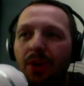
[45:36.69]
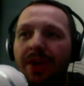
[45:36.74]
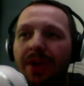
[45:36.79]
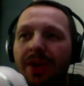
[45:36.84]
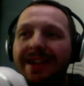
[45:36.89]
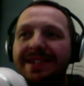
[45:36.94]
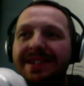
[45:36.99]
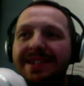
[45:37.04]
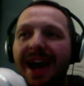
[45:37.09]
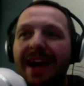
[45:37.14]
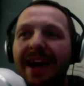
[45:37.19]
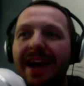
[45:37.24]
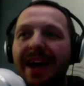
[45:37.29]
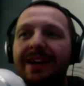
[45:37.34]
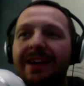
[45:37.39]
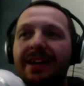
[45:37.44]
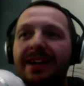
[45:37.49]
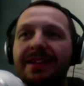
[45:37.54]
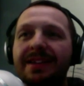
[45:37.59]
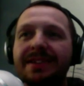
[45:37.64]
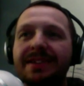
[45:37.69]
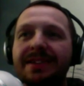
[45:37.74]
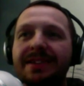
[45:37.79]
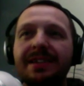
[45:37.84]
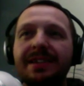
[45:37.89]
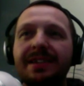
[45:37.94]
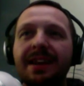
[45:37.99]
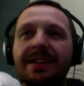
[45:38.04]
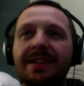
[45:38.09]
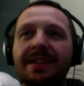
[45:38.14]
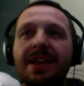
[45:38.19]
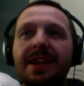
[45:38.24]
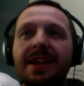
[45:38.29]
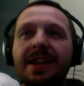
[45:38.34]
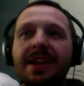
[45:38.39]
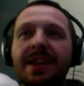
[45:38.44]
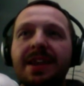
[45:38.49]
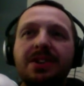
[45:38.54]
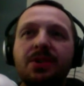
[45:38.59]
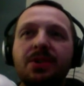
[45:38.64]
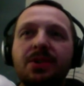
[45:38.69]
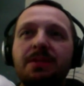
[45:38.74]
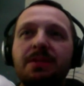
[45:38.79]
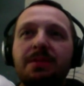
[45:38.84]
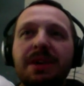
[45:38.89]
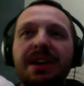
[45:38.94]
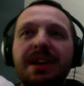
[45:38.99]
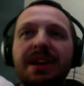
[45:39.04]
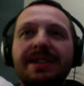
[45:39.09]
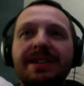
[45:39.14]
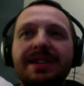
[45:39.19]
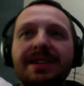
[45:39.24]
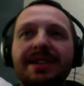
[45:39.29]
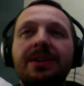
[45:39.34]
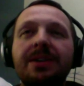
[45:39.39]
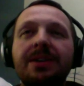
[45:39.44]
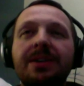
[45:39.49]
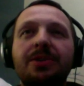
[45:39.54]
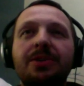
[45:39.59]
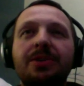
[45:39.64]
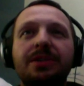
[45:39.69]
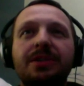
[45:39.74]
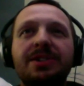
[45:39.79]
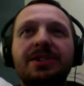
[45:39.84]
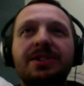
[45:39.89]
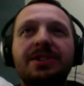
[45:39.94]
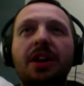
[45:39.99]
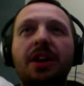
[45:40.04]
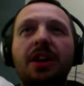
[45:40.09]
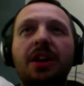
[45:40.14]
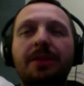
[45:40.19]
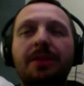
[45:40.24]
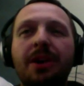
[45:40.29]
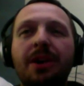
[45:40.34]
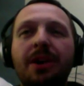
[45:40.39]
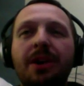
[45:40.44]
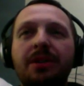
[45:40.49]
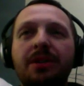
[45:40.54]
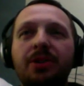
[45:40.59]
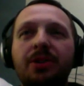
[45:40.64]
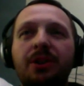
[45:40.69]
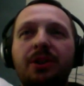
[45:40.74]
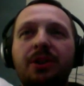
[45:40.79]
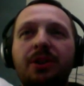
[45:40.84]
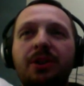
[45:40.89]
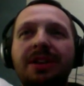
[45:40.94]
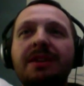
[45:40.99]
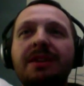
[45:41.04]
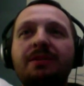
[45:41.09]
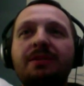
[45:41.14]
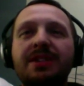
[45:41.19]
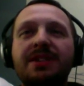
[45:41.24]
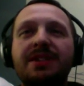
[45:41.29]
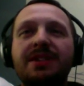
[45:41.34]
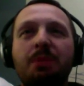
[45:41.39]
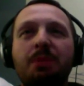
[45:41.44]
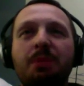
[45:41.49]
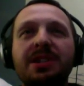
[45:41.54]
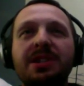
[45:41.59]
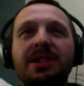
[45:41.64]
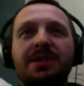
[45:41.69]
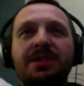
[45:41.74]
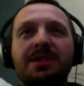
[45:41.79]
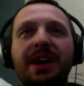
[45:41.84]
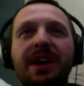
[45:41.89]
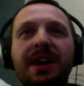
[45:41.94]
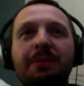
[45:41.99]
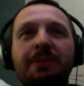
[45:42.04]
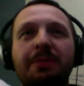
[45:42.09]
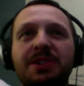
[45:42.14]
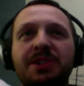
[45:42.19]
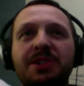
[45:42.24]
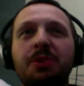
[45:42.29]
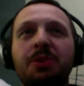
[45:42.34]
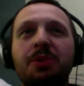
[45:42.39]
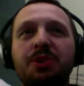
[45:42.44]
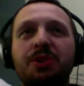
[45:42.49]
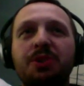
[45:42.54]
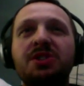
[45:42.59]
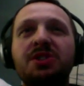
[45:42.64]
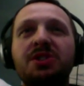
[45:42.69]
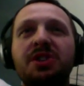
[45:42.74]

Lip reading: It's not. It has nothing to do with being cynical. It's all about you're a Cleveland sports fan. We're so used to